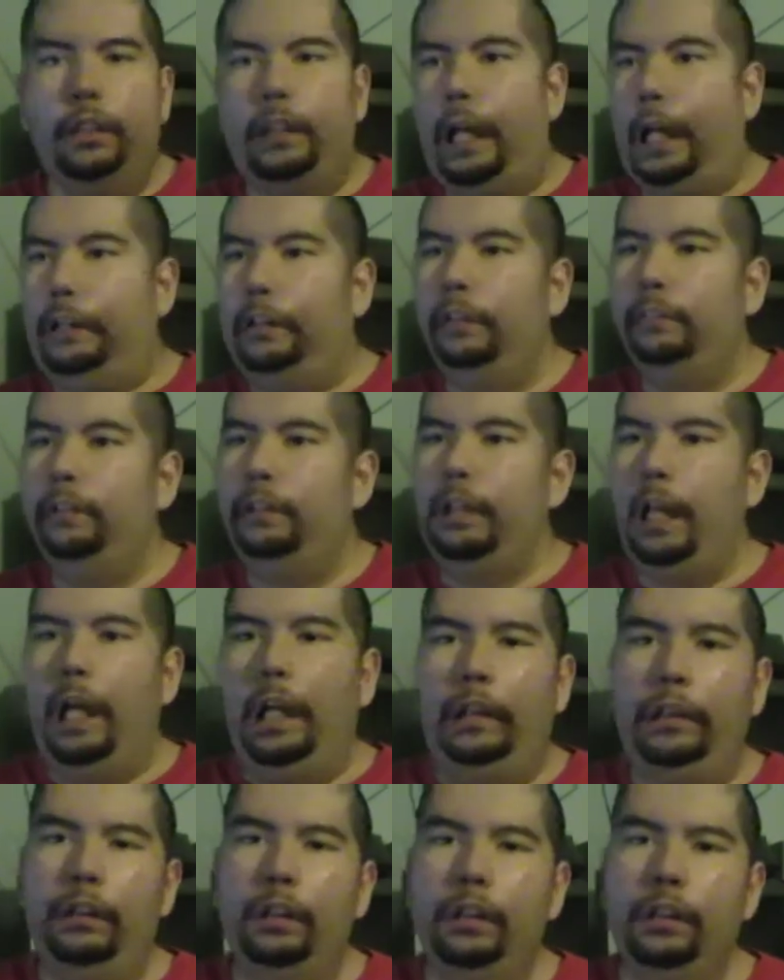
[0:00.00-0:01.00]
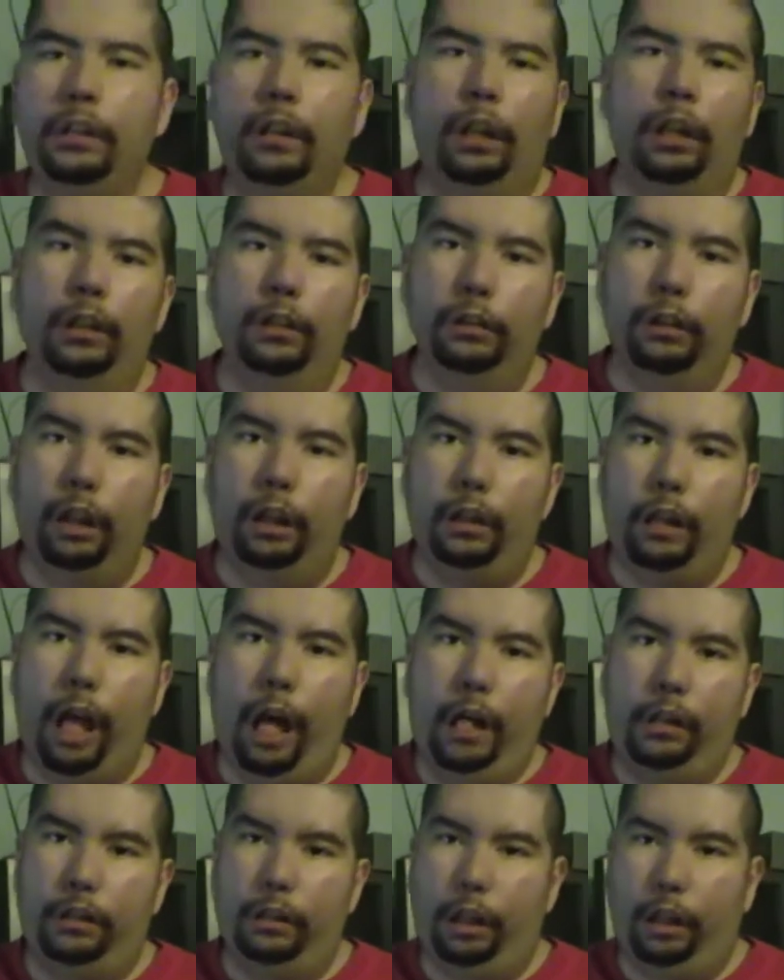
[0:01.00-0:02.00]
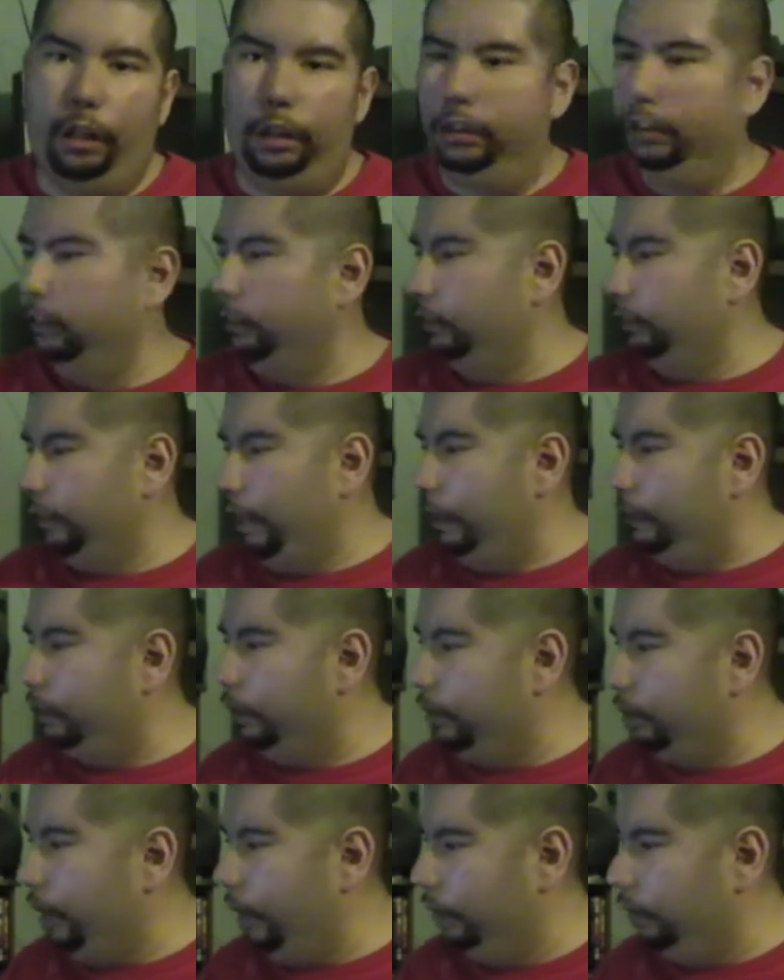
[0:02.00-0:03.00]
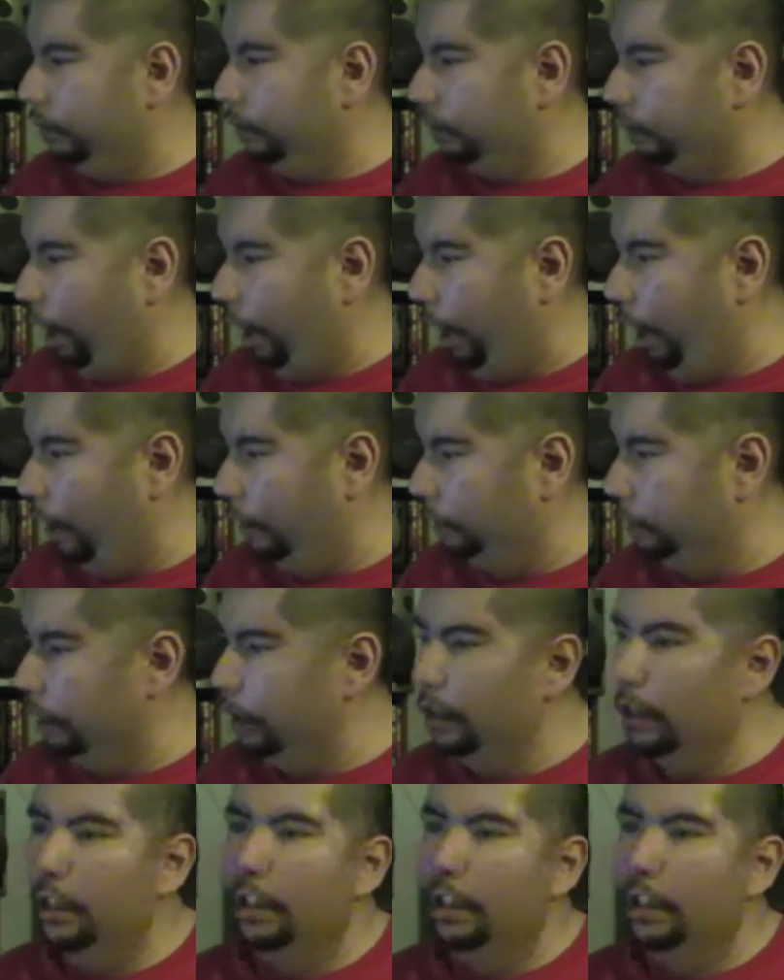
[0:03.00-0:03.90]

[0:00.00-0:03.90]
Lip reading: Kind of an 80s cult classic. It's from 1985.